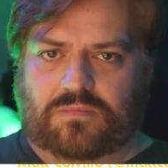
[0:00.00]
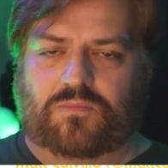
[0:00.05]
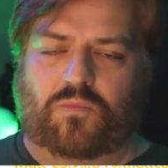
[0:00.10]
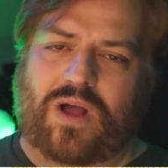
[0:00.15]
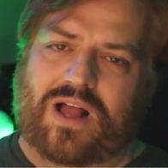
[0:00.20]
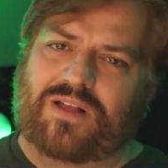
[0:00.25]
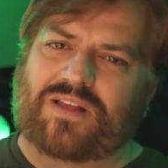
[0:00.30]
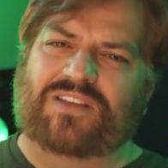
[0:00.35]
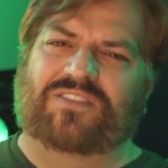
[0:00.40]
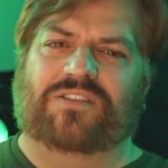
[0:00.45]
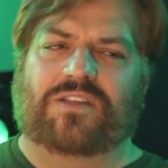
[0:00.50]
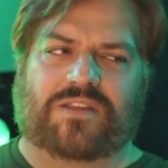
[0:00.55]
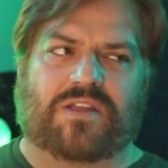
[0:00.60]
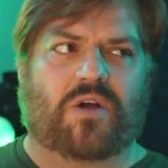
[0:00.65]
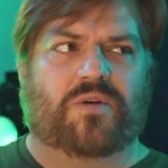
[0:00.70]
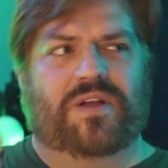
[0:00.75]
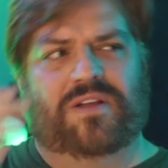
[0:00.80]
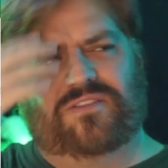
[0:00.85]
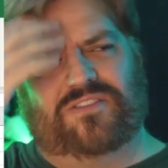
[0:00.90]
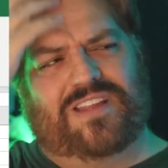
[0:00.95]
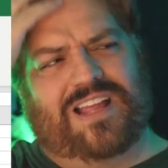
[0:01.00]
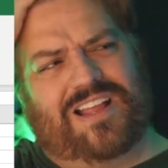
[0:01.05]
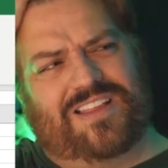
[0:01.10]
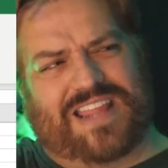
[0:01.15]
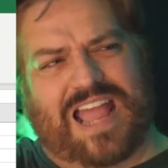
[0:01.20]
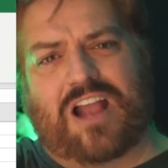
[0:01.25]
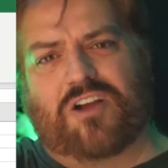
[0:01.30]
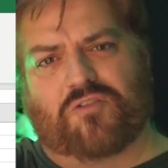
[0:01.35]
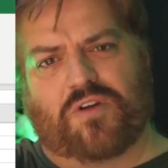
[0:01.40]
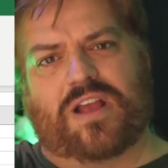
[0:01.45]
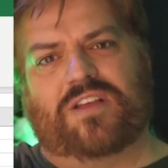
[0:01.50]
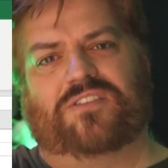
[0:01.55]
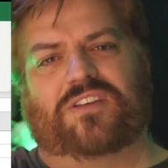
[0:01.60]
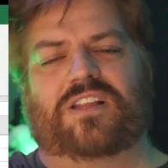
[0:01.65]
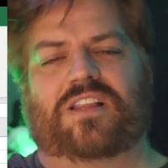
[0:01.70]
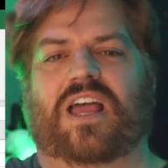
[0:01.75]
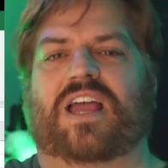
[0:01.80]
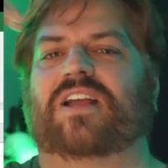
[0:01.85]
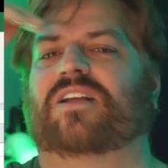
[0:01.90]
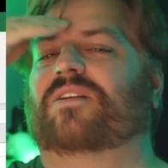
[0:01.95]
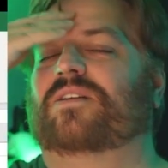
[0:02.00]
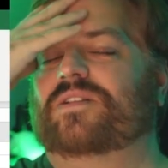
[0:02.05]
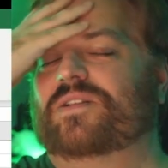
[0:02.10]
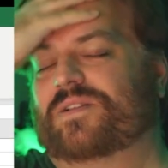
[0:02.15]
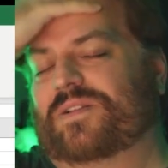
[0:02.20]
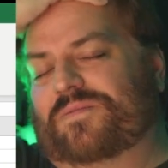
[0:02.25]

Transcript: Well, is it, though? It's not that crazy. Like,